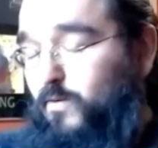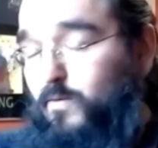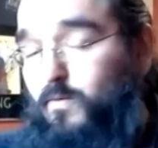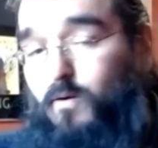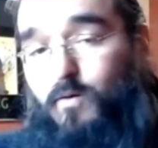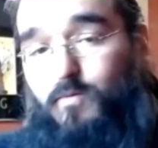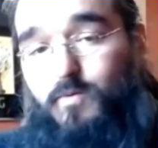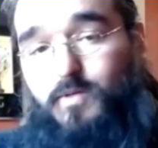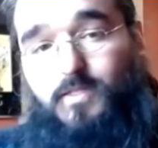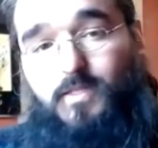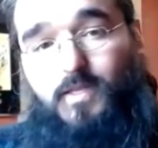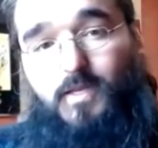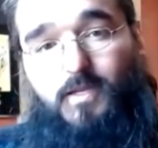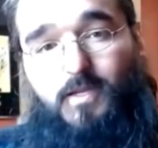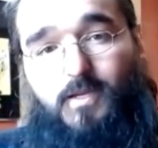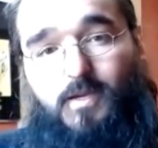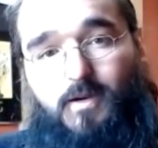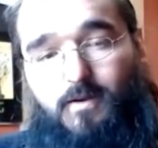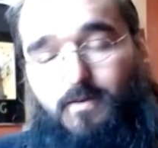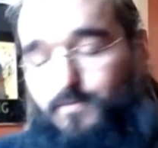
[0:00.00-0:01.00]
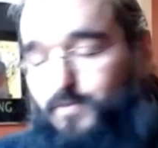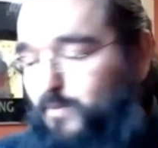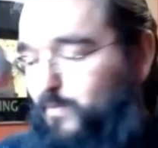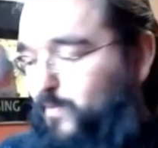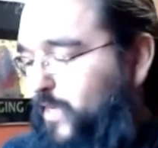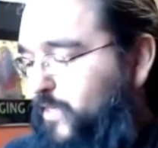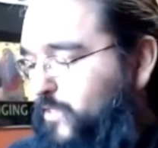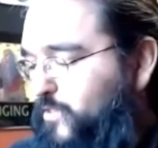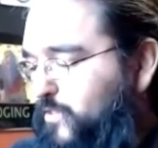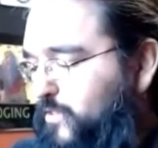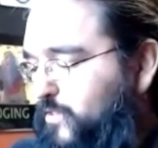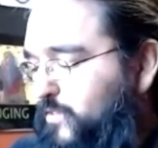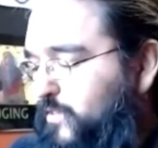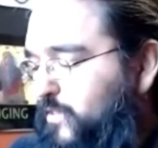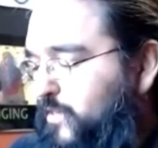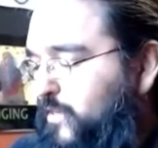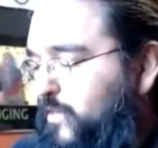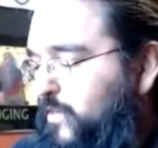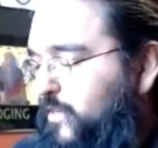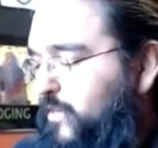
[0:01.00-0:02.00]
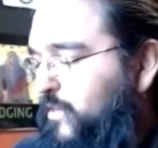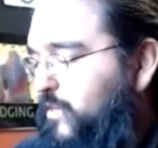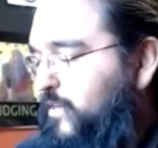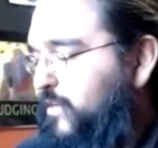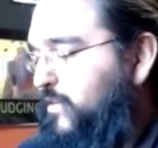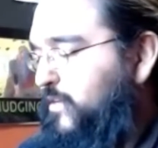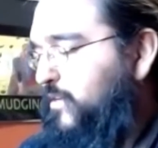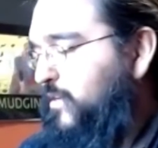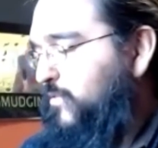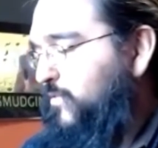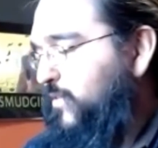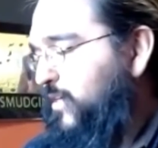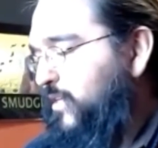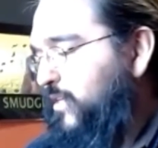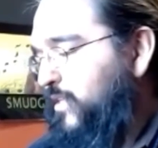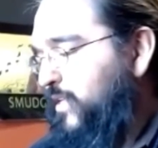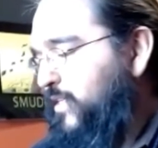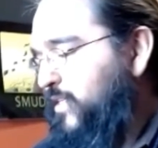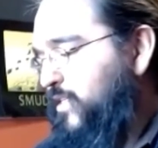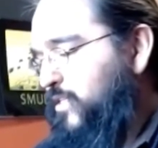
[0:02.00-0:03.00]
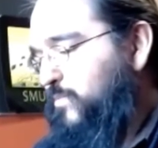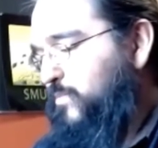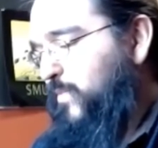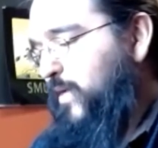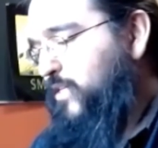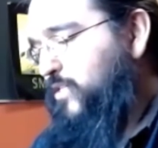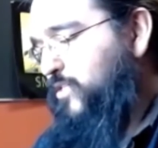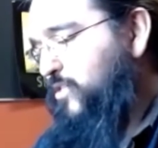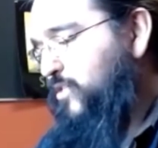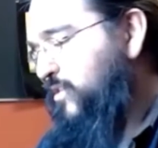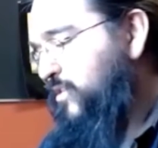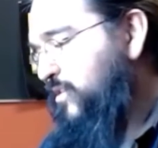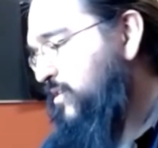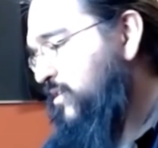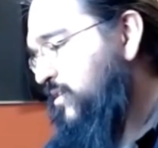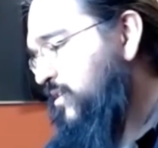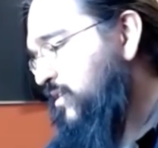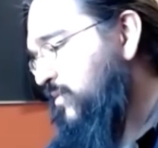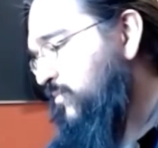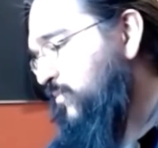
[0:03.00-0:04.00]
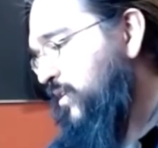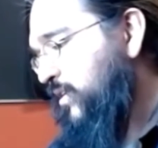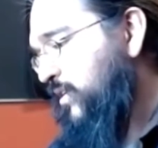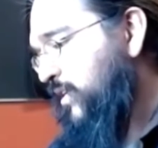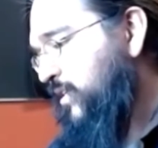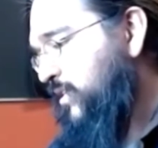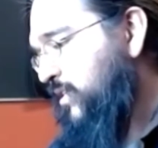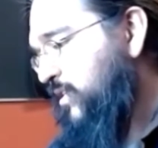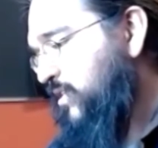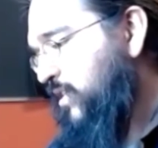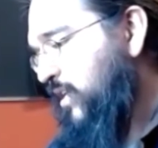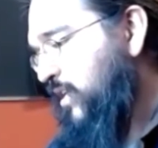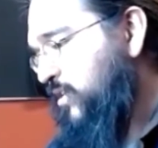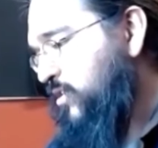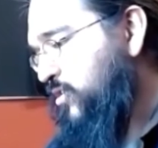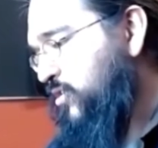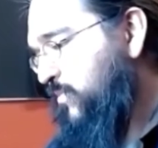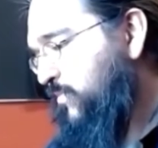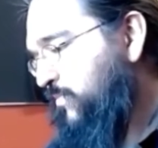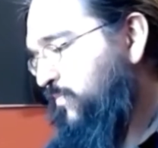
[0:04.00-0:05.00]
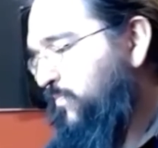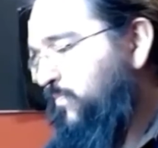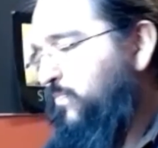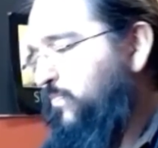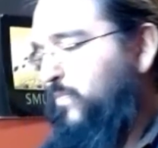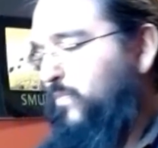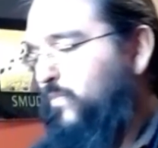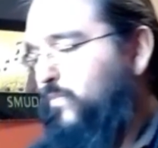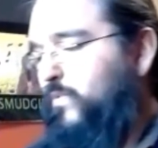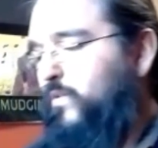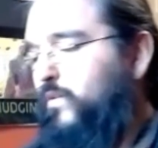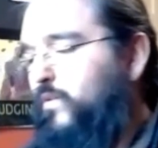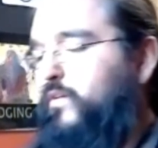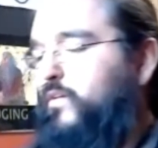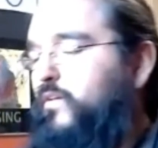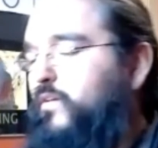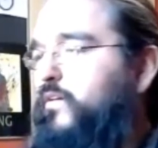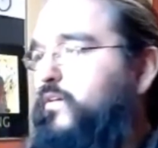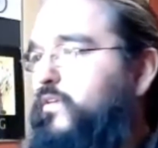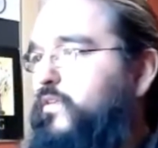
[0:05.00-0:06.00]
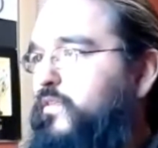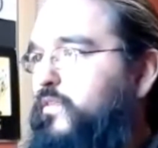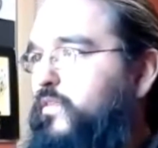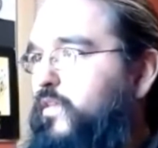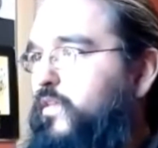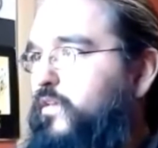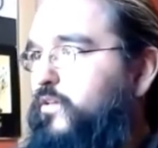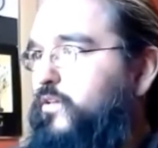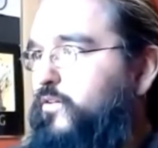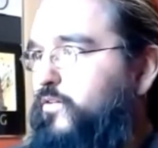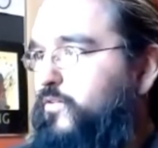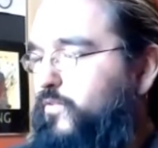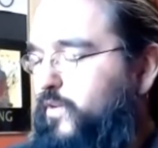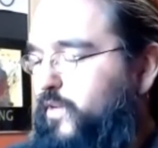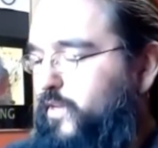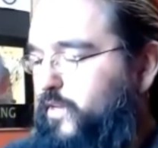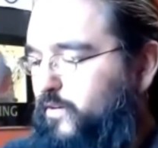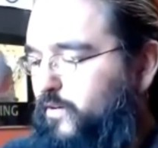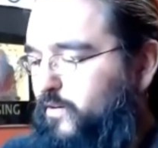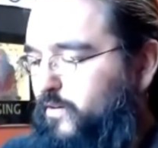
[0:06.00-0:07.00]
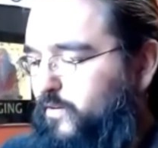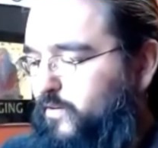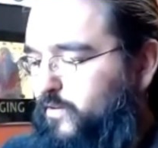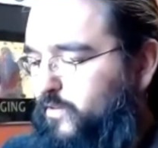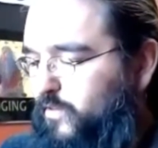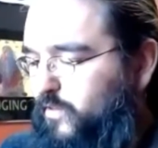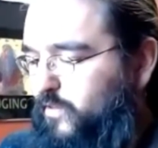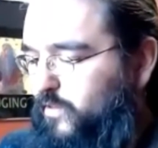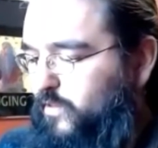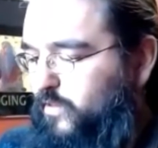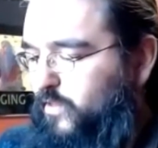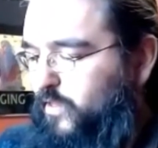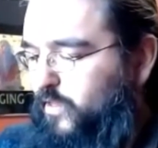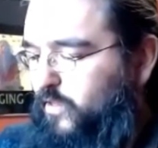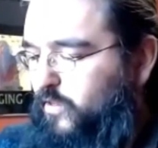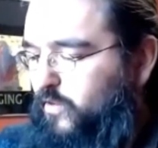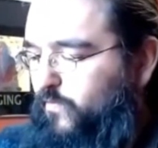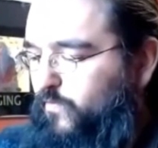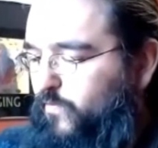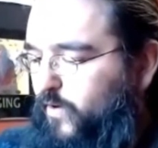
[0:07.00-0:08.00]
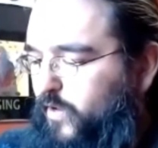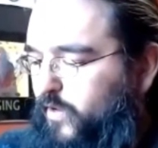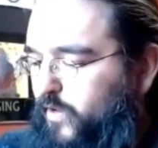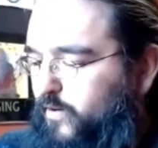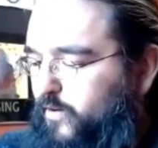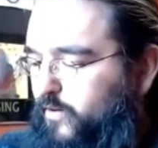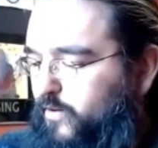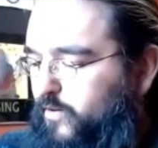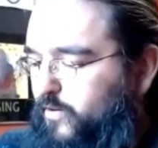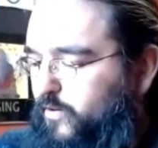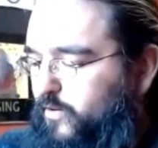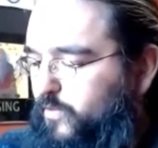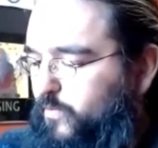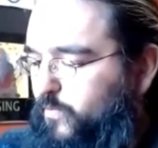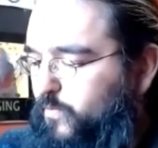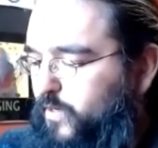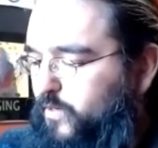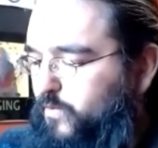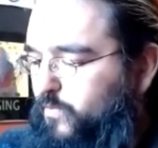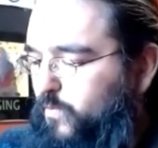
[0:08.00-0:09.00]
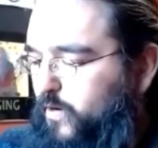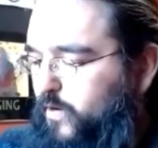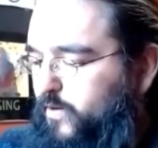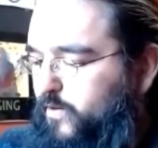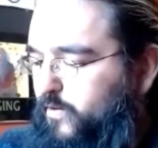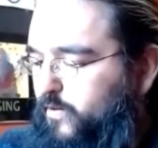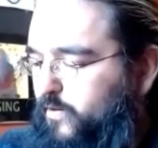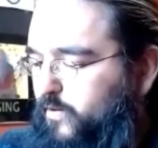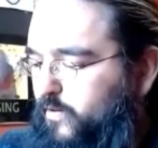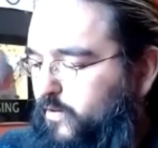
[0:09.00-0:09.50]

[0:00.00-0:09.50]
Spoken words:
Always take care of the matches. So, light this match. We're going to light the sage. Thank you, Creator. Thank you, fire, earth, wind, water,